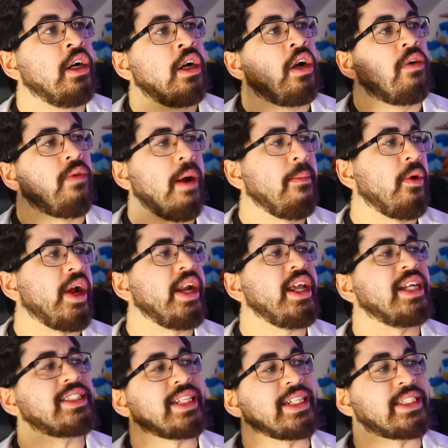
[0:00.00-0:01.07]
Remoraid
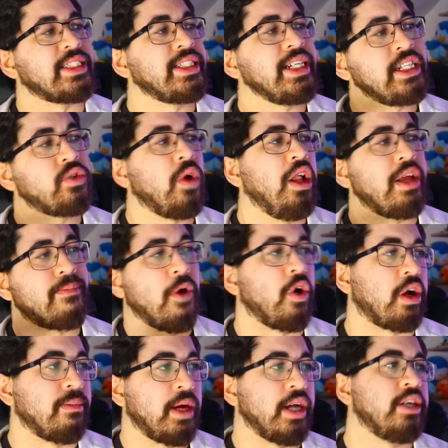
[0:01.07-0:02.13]
is a sea-dwelling
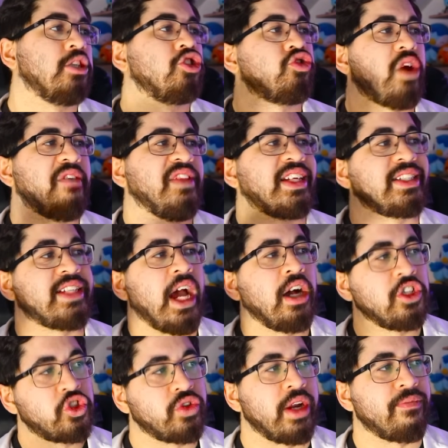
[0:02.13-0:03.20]
Pokemon, traveling
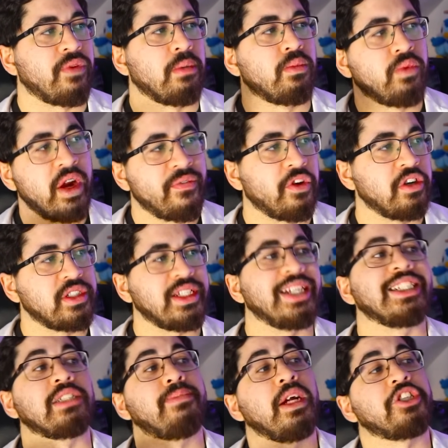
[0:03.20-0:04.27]
downstream from rivers,
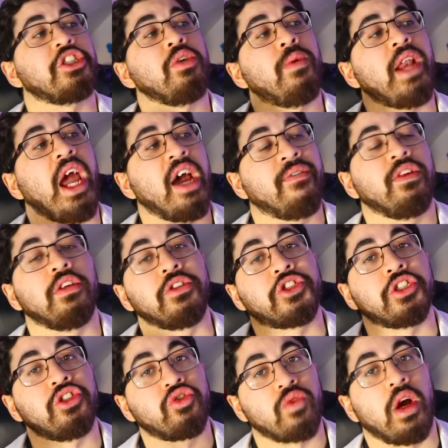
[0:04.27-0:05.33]
especially when
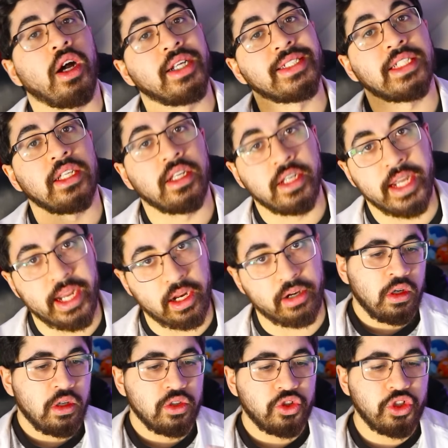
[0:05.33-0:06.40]
evolution draws near.
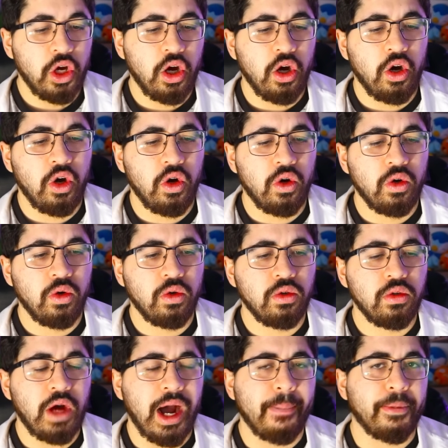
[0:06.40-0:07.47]

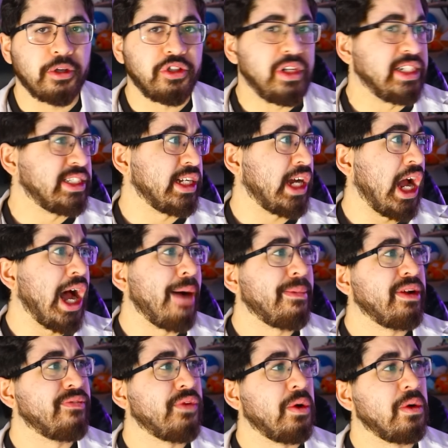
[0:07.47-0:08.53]
So, opportunistic
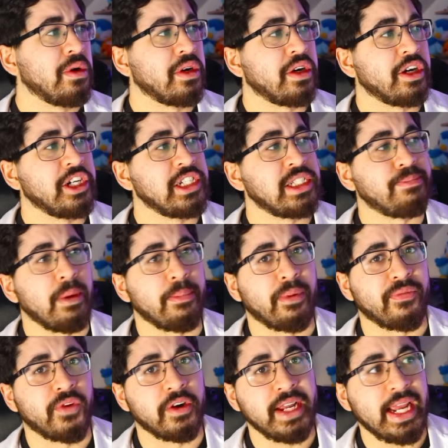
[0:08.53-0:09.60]
omnivores, but
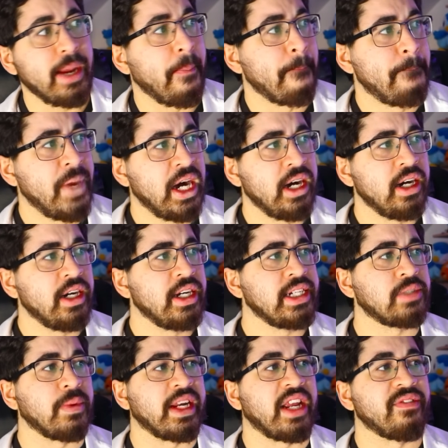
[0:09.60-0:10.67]
prefer to eat bugs
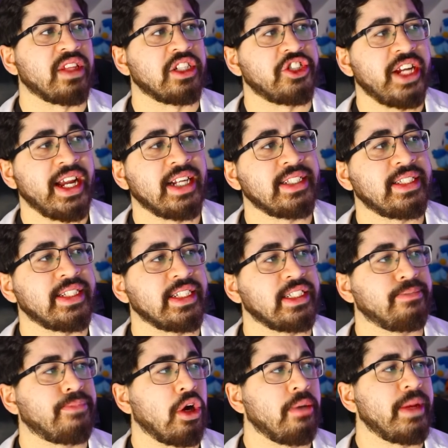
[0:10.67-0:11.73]
when given the chance, since
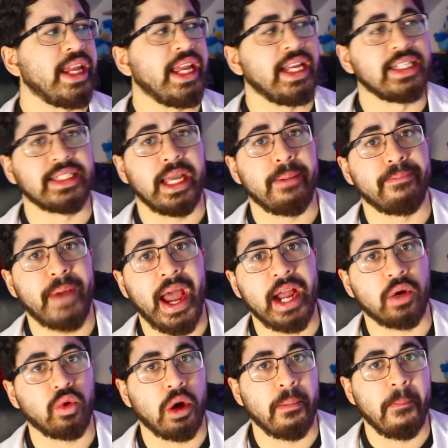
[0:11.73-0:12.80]
Burmy is a
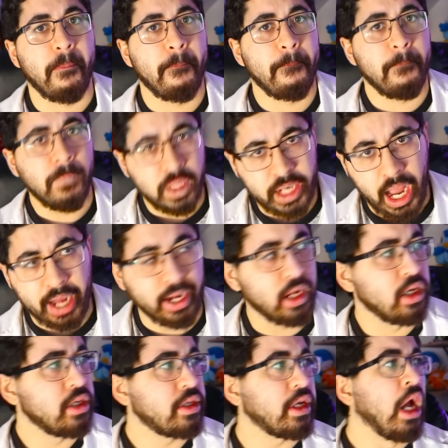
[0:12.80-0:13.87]
bagworm. Got it.
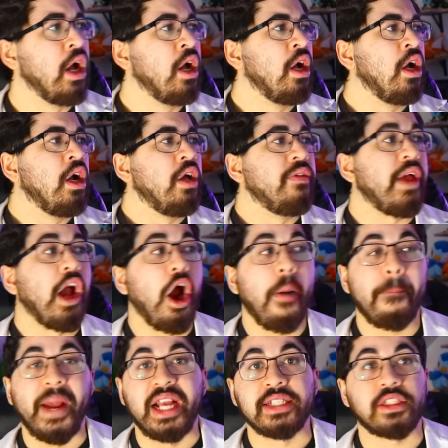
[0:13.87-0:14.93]
They are
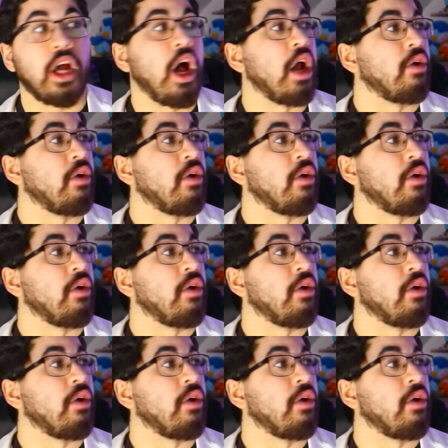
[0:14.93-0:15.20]
based on